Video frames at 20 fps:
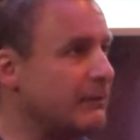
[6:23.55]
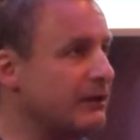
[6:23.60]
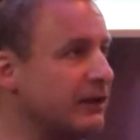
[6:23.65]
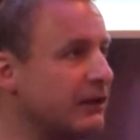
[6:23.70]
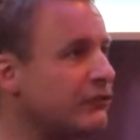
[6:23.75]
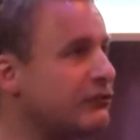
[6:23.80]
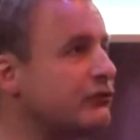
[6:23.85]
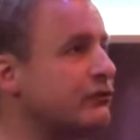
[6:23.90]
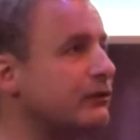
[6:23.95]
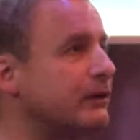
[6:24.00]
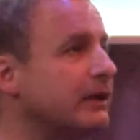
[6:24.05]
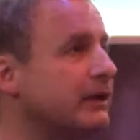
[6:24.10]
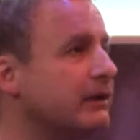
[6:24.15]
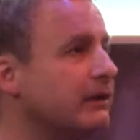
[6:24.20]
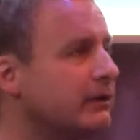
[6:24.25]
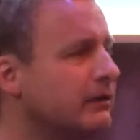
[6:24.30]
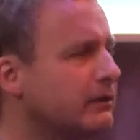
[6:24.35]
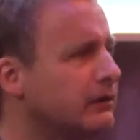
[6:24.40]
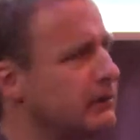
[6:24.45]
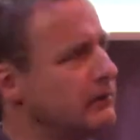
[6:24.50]
in history.
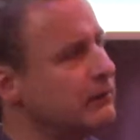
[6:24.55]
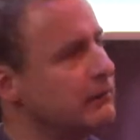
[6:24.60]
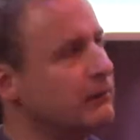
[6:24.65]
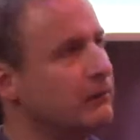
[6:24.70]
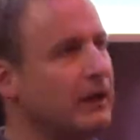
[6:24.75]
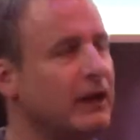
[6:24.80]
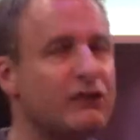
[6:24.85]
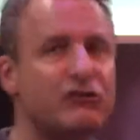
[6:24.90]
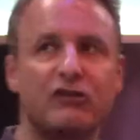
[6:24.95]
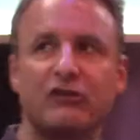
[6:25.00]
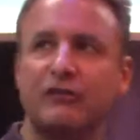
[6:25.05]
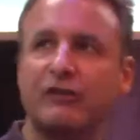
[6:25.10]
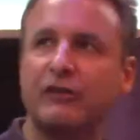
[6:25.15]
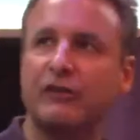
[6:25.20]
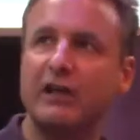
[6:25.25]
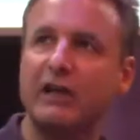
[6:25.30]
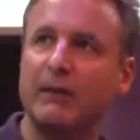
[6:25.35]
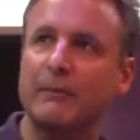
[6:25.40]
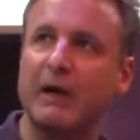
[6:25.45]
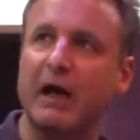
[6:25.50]
Well, actually, if you
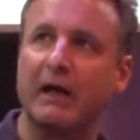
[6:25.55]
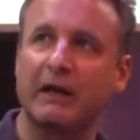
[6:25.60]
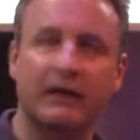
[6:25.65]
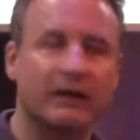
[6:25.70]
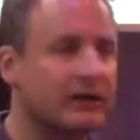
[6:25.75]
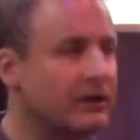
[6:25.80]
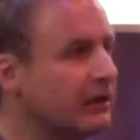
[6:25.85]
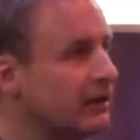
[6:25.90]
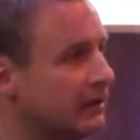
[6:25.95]
think about it,